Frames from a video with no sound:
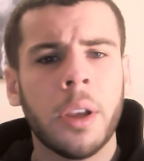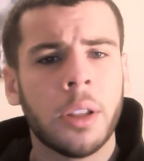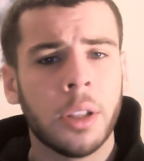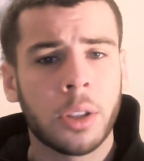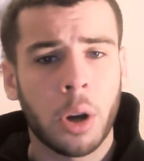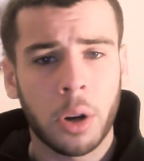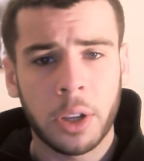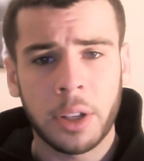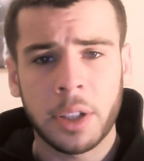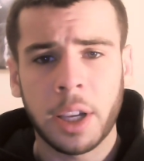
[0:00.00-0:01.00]
The darker the
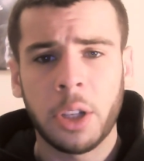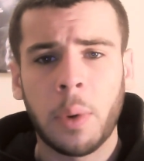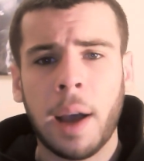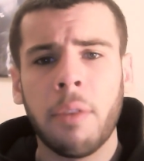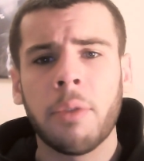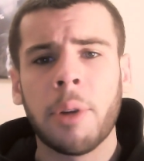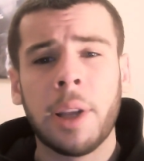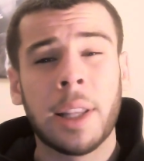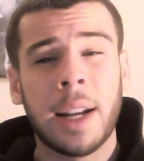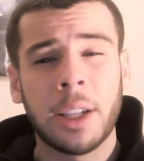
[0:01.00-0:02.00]
skin you have,
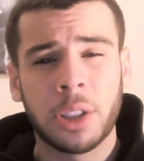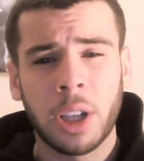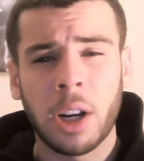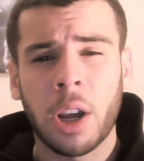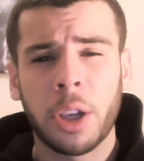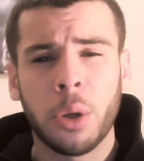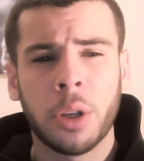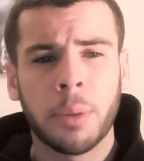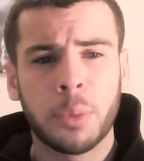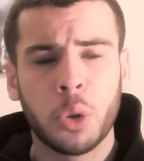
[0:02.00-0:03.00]
the less sunlight you can
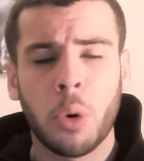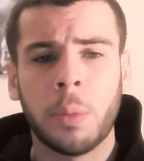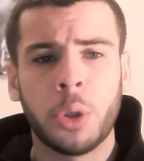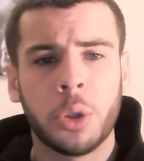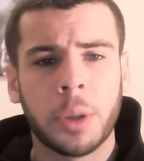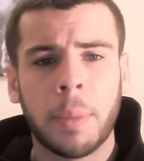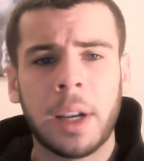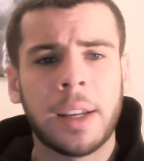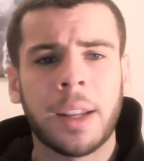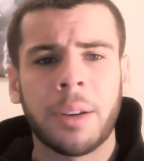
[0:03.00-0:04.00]
absorb due to
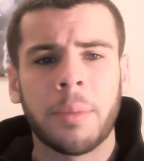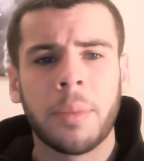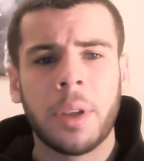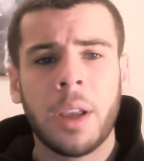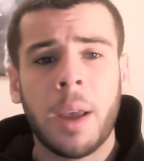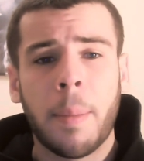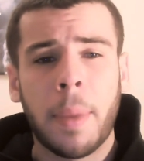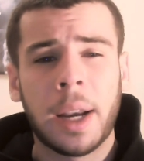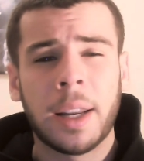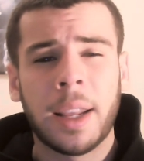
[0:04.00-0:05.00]
melanin.
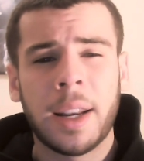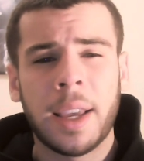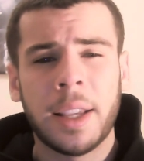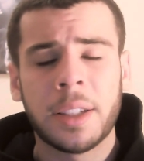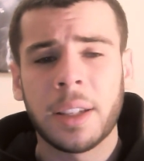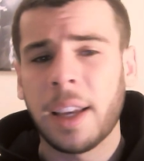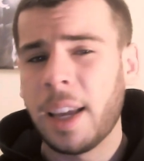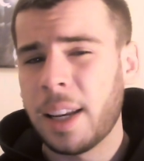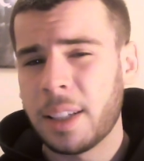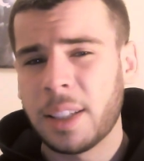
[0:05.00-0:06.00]
Melanin is, in
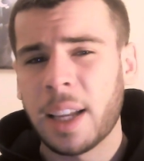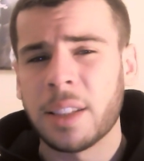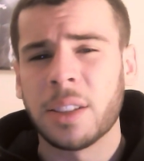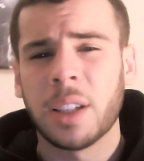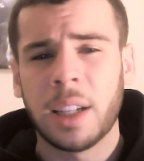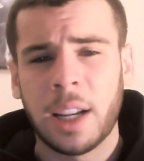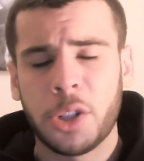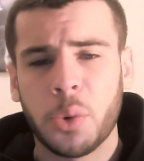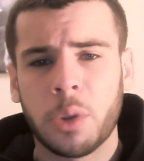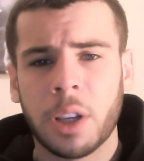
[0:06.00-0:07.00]
a sense, a
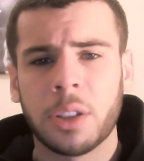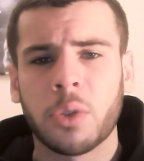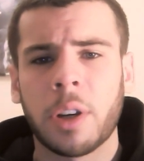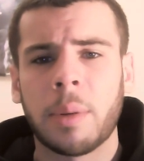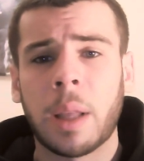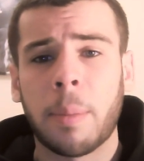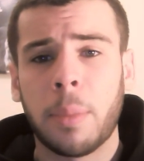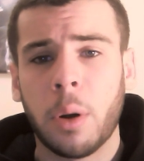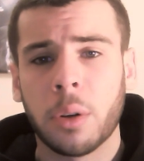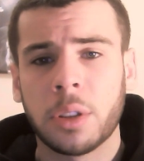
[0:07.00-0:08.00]
natural sunscreen that
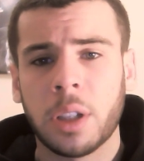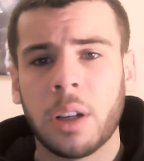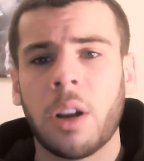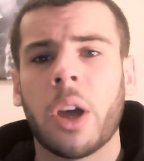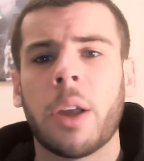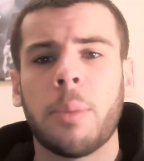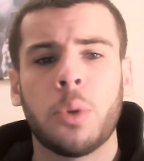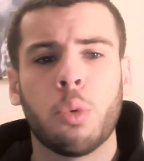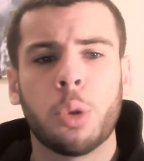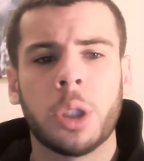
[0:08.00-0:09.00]
blocks sunlight
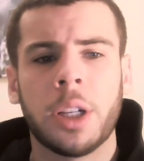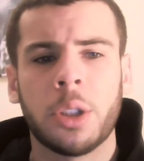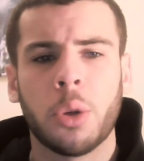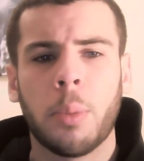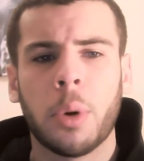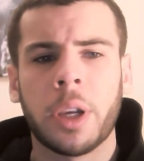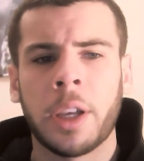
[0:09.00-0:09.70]
absorption into your body.